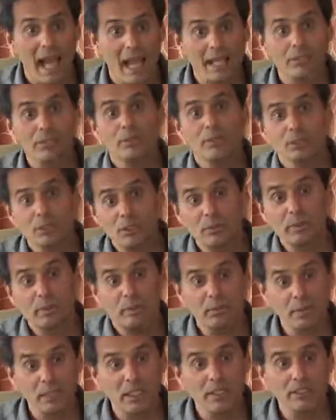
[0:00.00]
I choose to
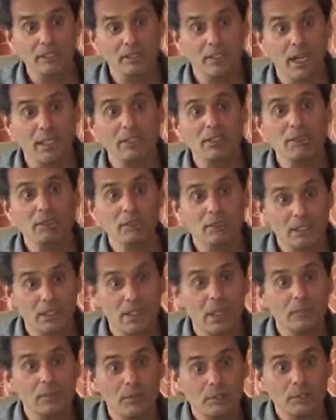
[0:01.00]
be a plusser. I choose
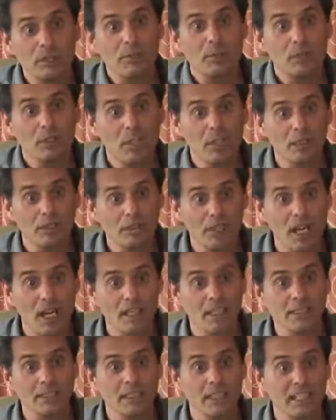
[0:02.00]
to come to someone like
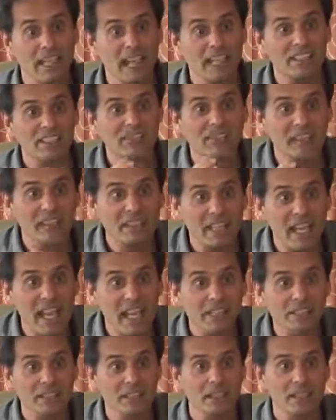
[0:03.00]
Jacques and say, that is
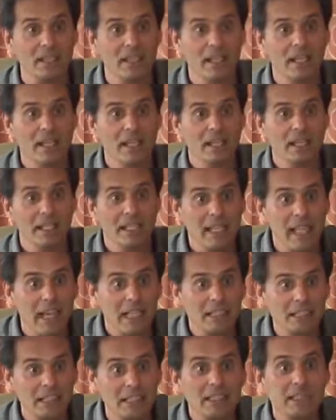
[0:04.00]
fantastic.
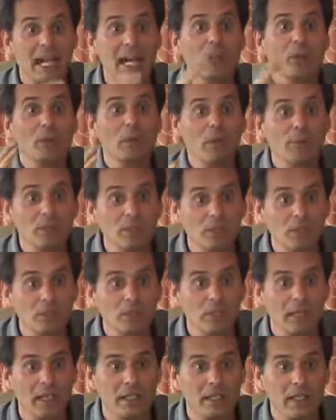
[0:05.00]
Yes, how do we
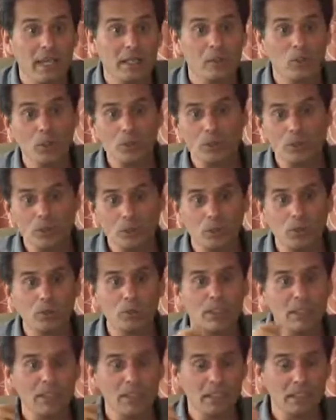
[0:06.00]
build upon that? And what you do
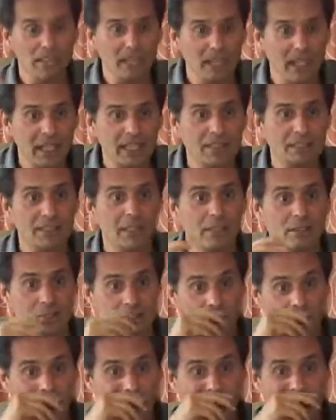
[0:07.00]
is you get these
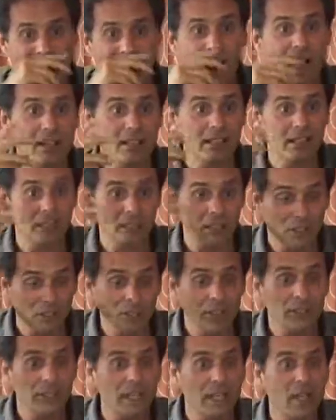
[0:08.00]
naysayers who are caught in the
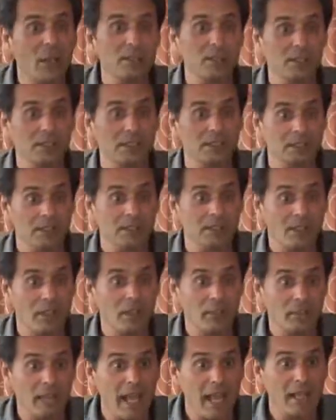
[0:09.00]
learned helplessness of
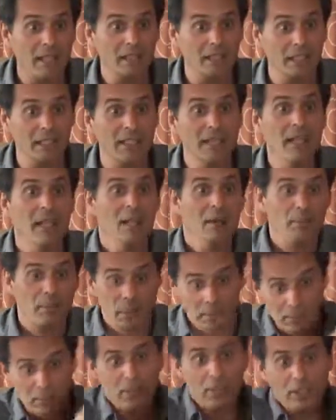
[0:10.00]
our reality
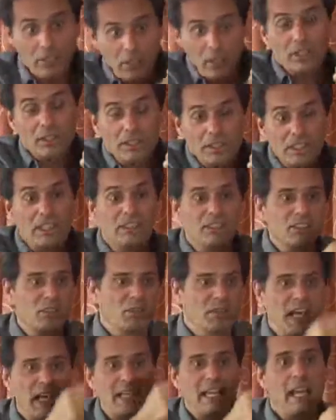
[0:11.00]
by putting all these needles,
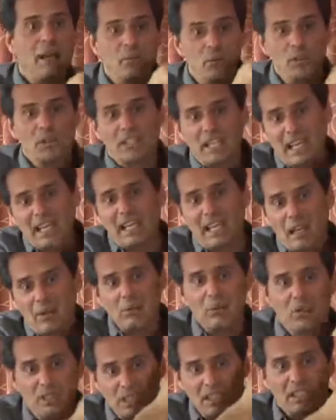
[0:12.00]
oh, that can't work,
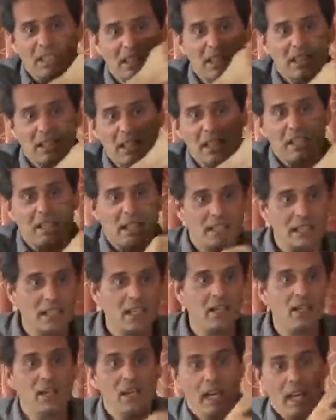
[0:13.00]

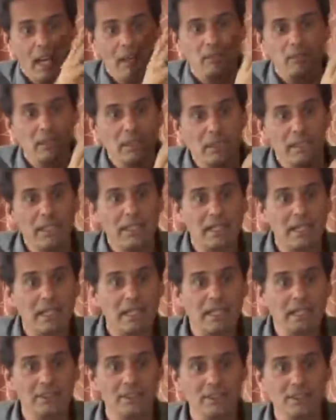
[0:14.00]
and bleeding
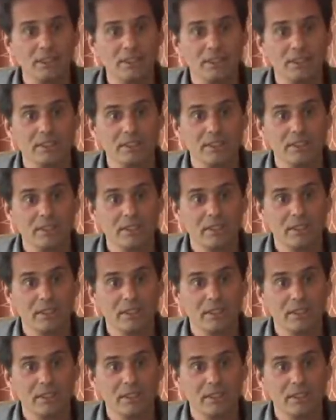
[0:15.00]
on that vision.